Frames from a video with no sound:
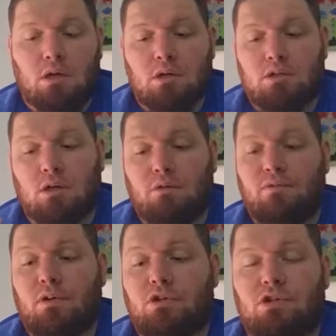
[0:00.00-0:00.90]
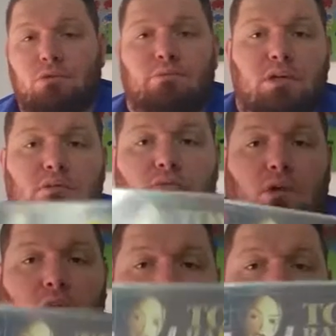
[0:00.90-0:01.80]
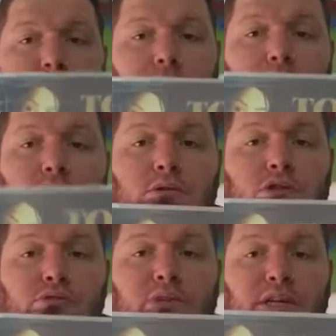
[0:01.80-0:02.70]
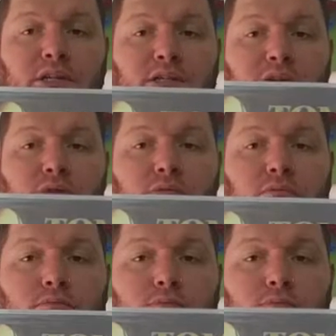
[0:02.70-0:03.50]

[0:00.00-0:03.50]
So first up, got Tomb Raider 2.